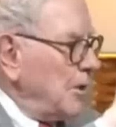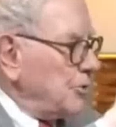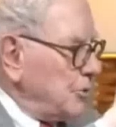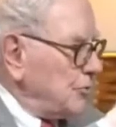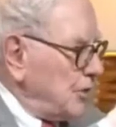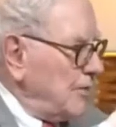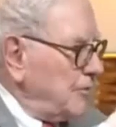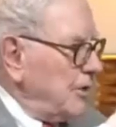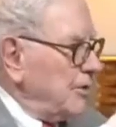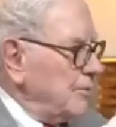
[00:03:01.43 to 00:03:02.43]
a margin of
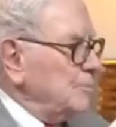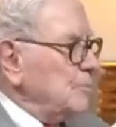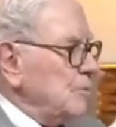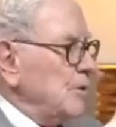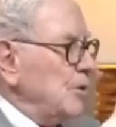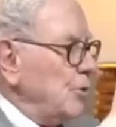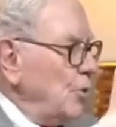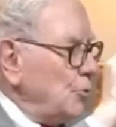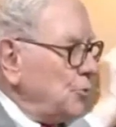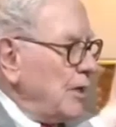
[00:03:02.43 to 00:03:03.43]
safety, that you
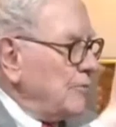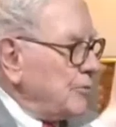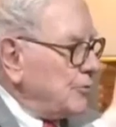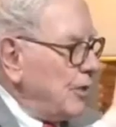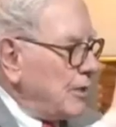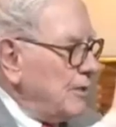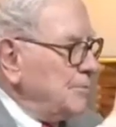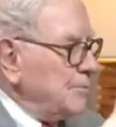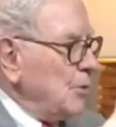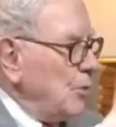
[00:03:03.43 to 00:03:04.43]
don't drive a
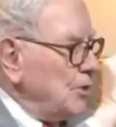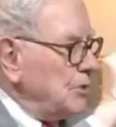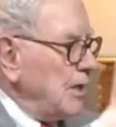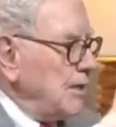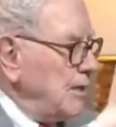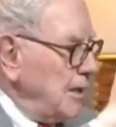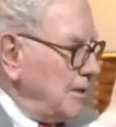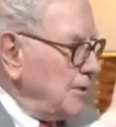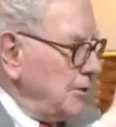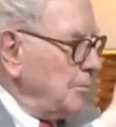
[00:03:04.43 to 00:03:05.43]
truck that weighs
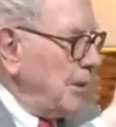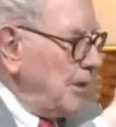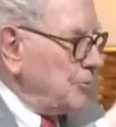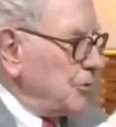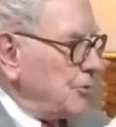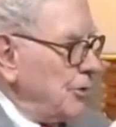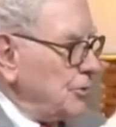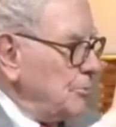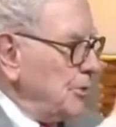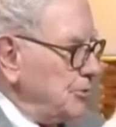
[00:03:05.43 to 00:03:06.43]
9,900 pounds
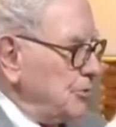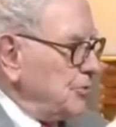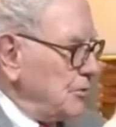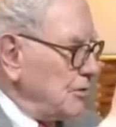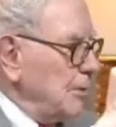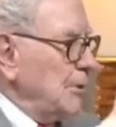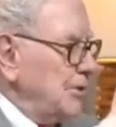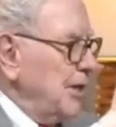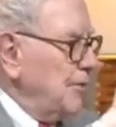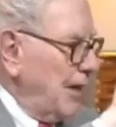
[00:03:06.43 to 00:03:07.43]
across a bridge that says
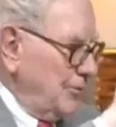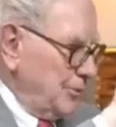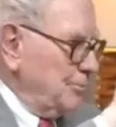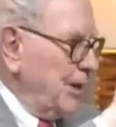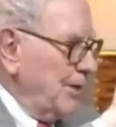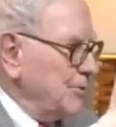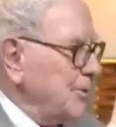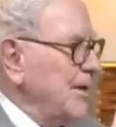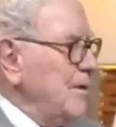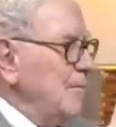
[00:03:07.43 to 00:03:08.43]
limit 10,000 pounds,